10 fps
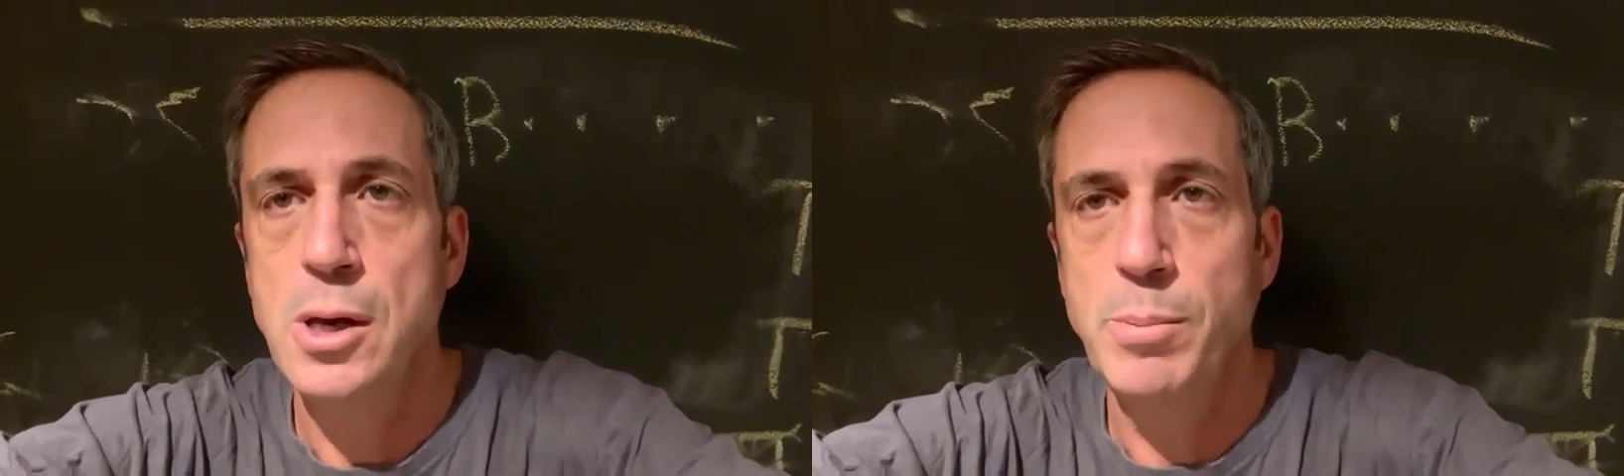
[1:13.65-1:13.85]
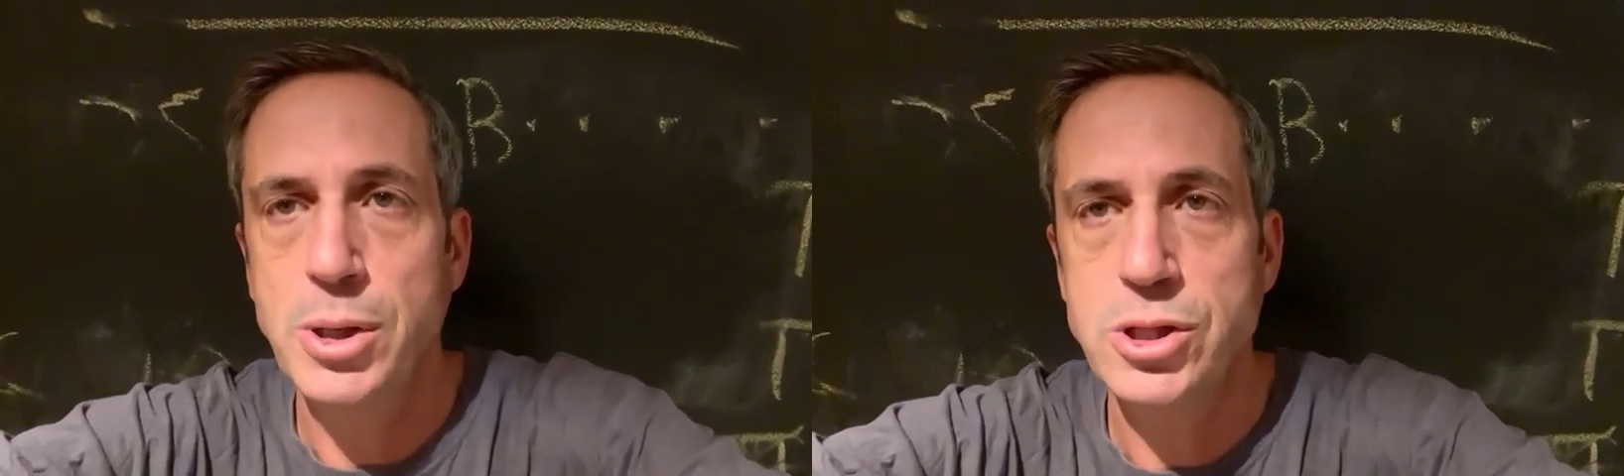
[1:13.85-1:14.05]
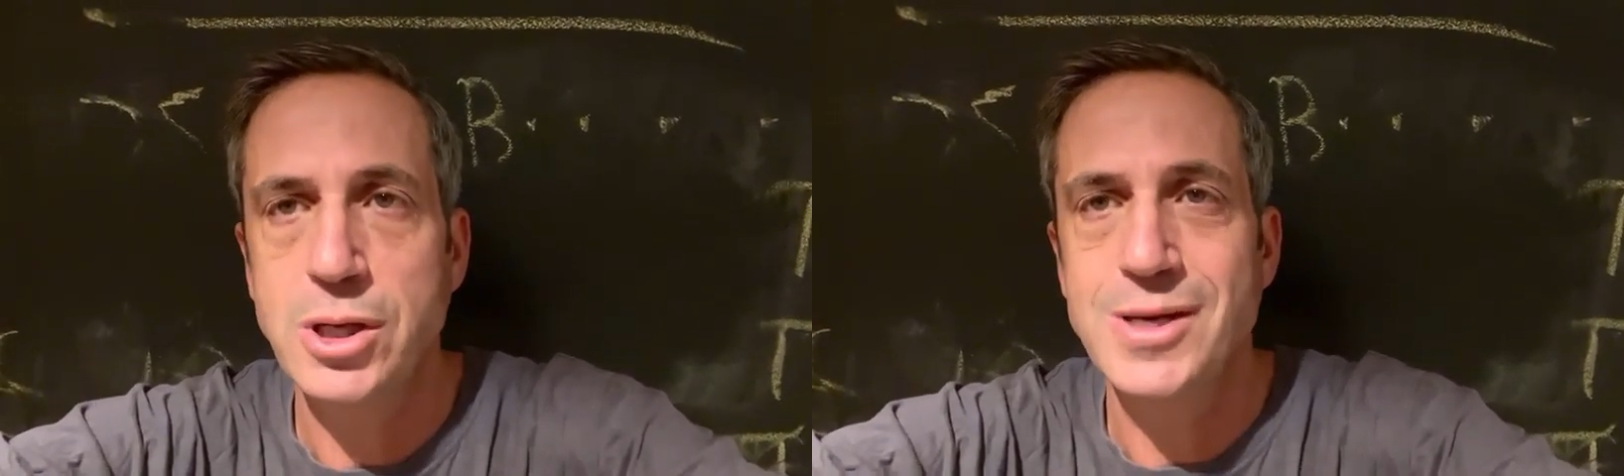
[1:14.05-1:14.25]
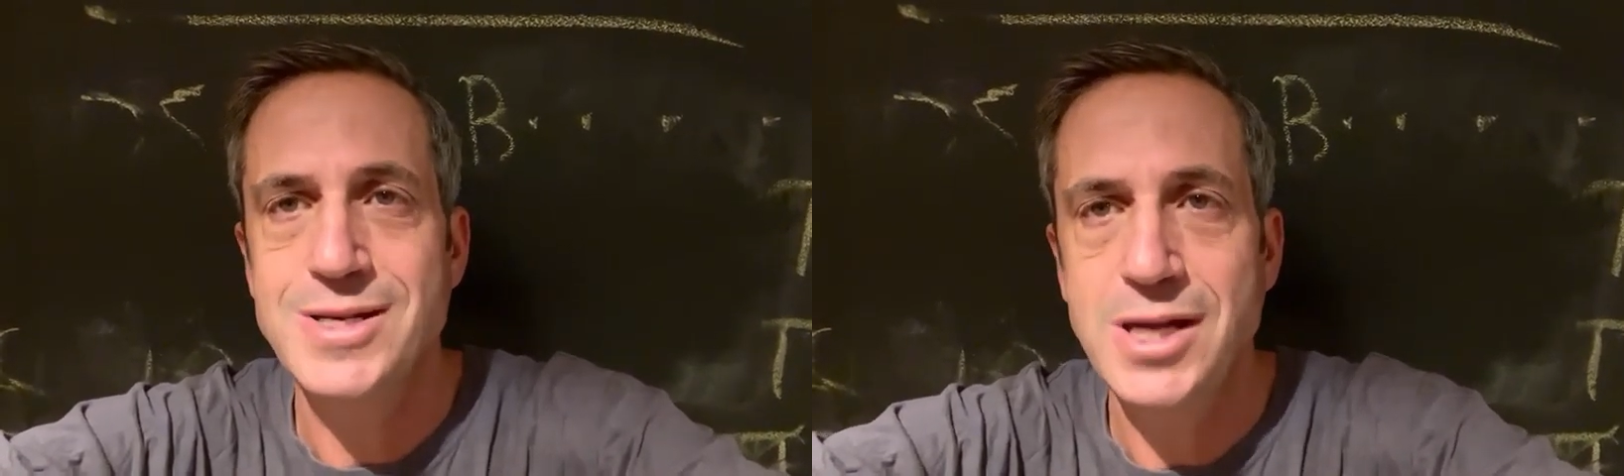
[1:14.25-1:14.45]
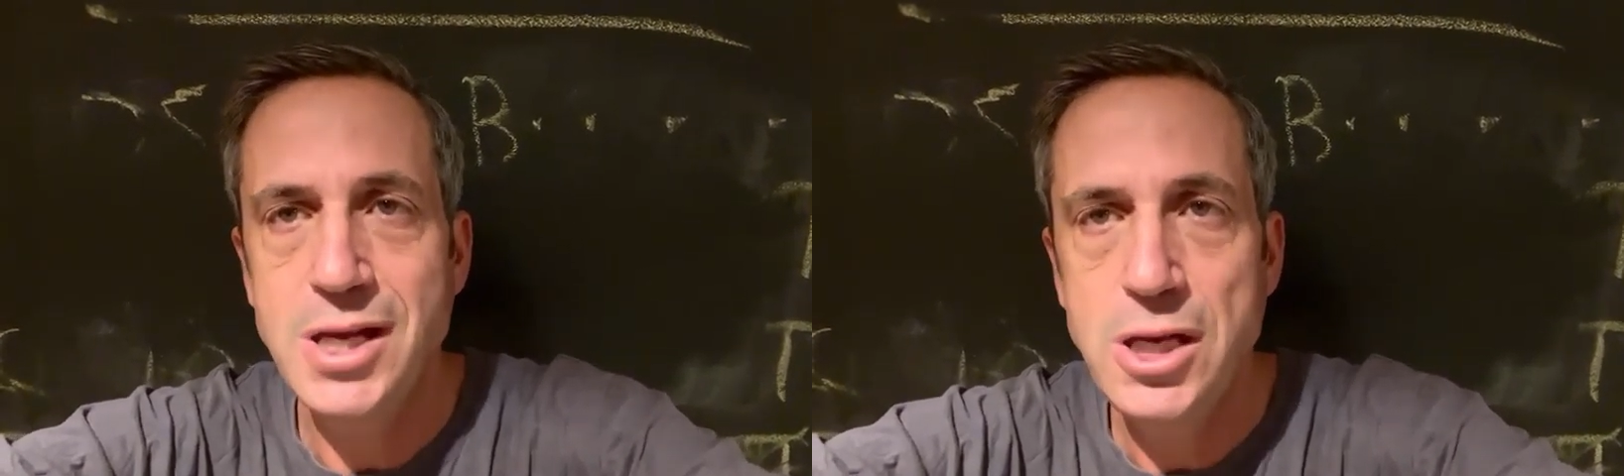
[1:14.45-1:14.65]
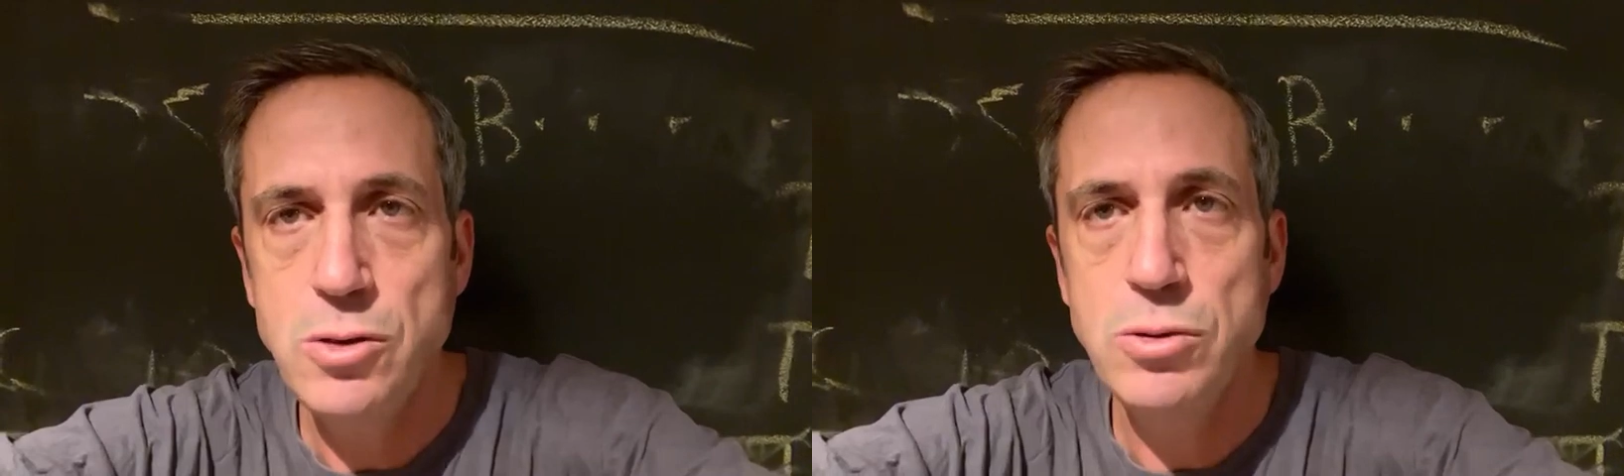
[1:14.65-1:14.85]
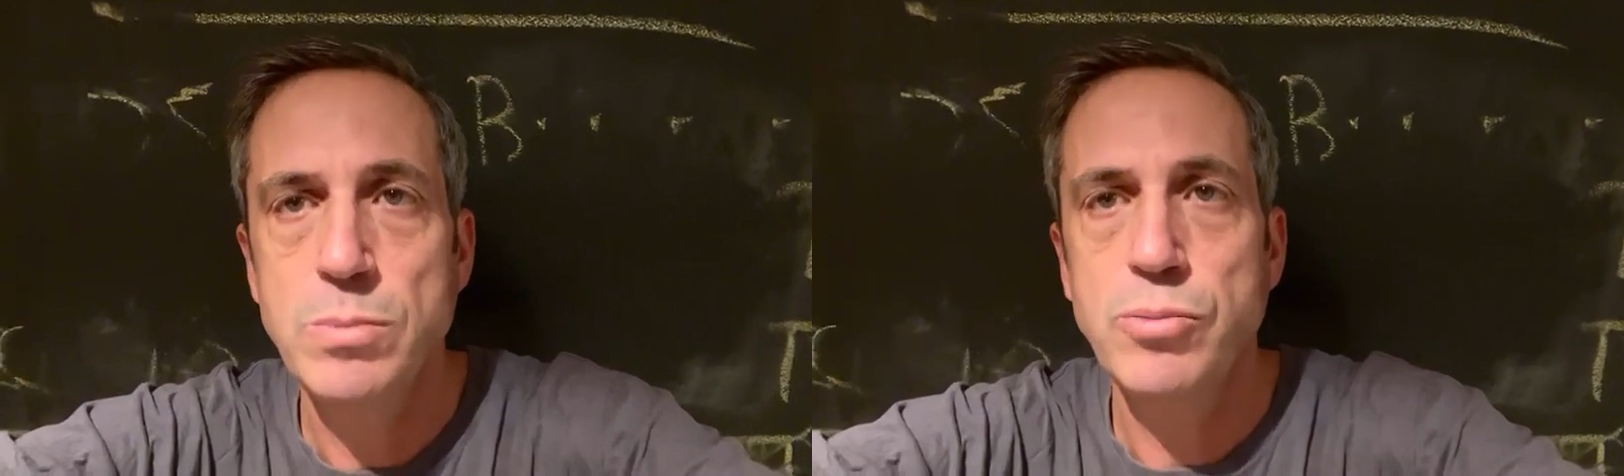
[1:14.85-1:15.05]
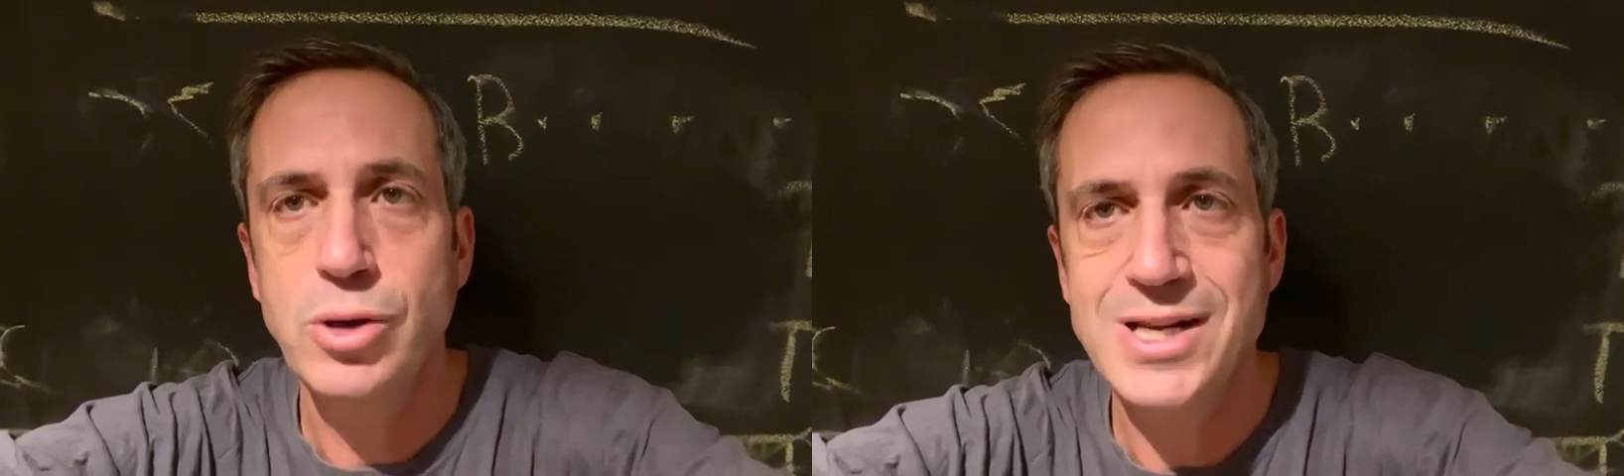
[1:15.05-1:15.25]
But the
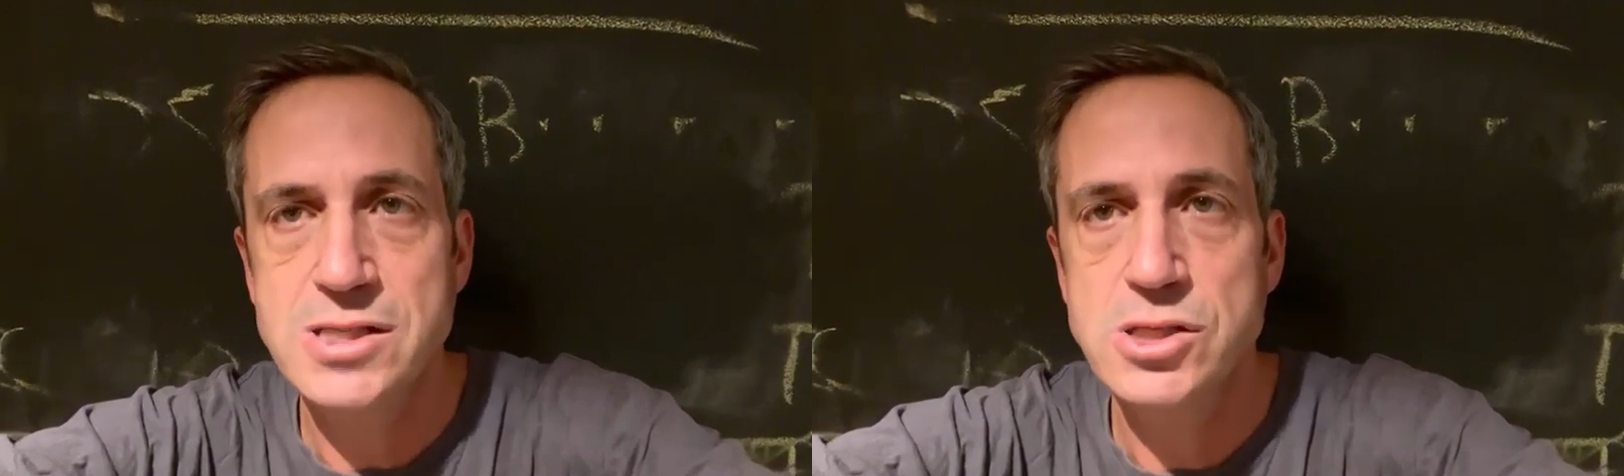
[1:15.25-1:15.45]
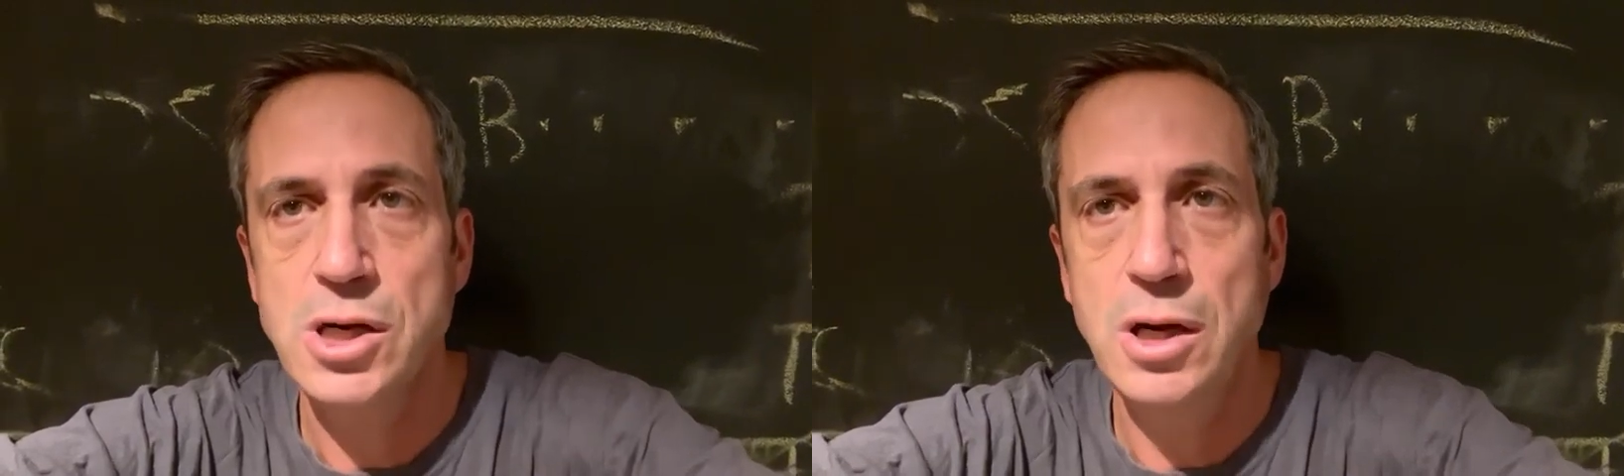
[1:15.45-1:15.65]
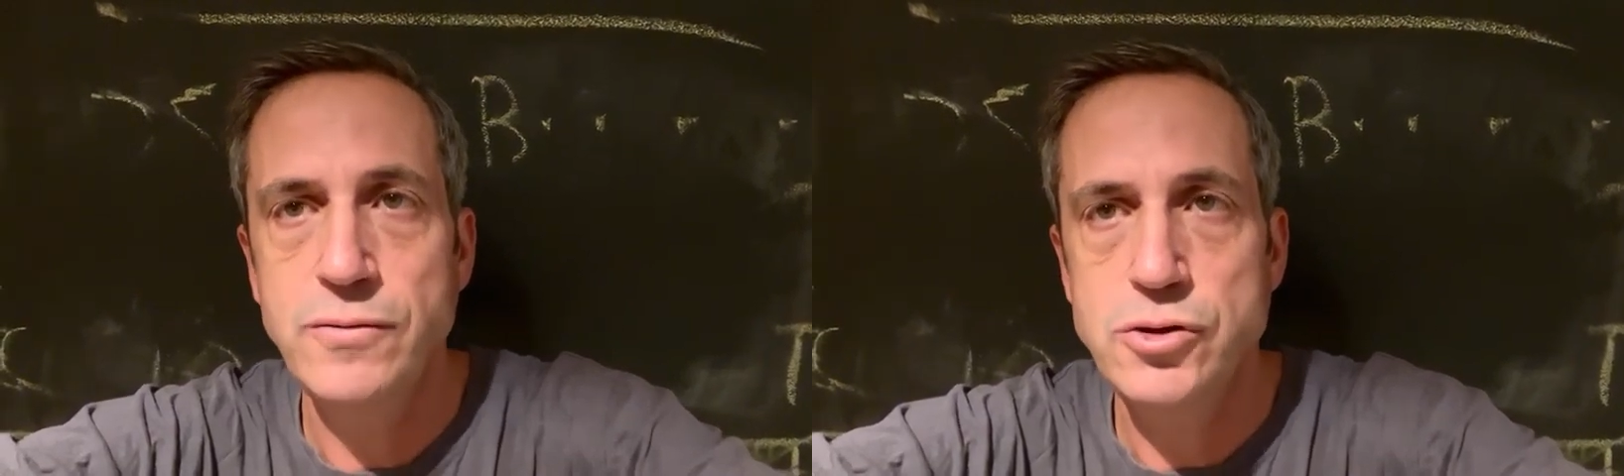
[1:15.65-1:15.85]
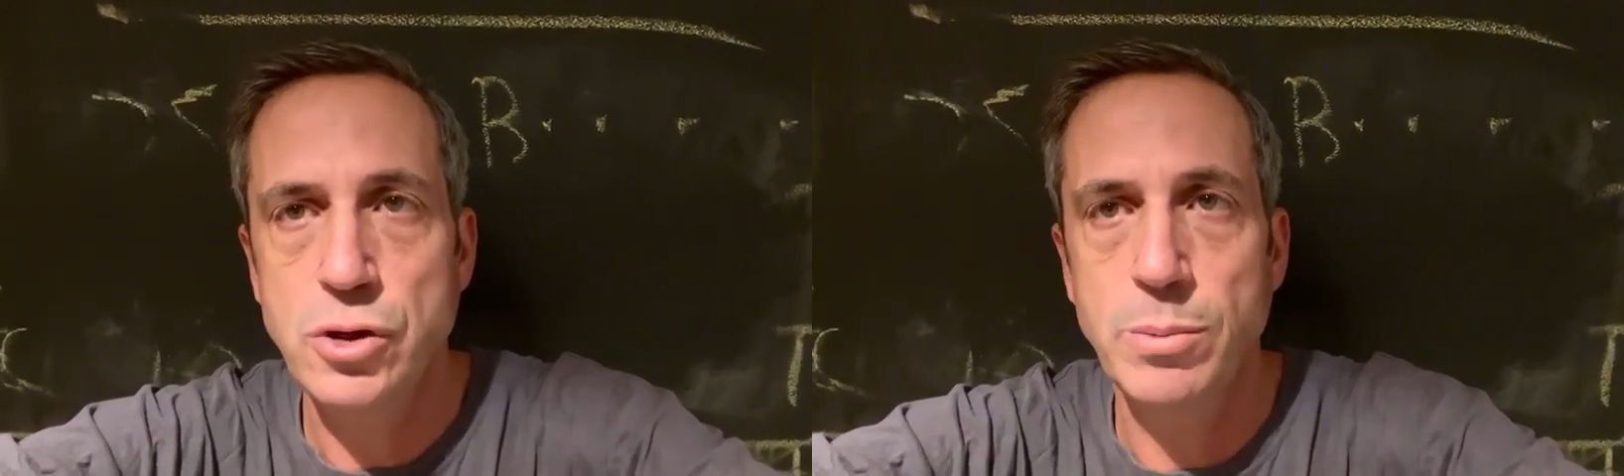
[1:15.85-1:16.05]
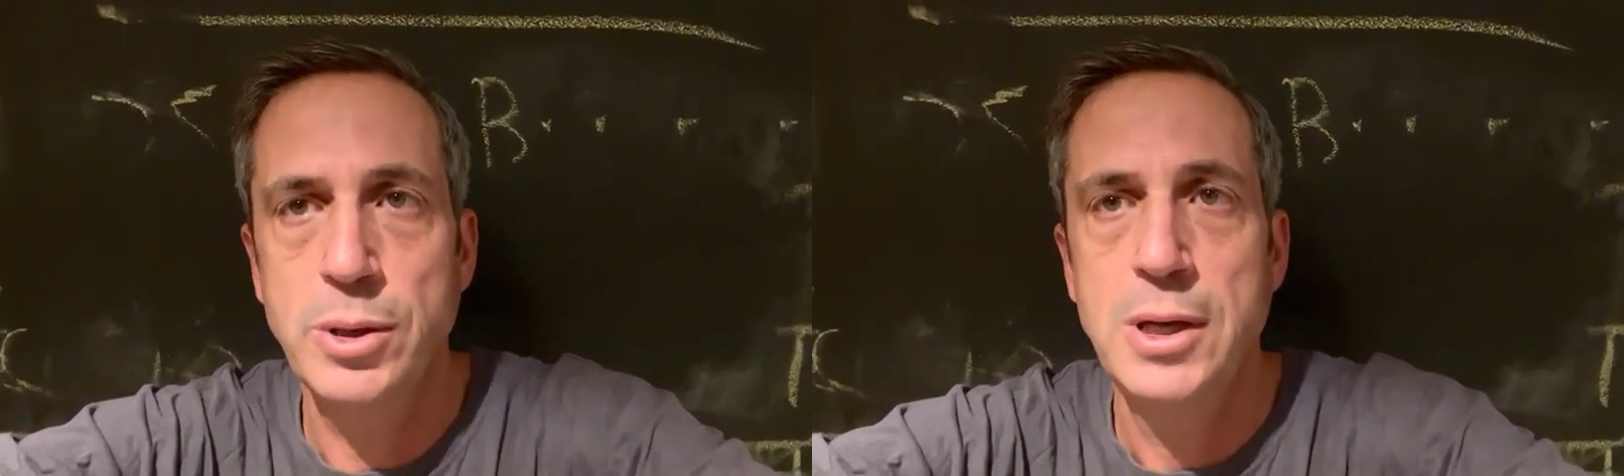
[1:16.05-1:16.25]
continued presence of Trump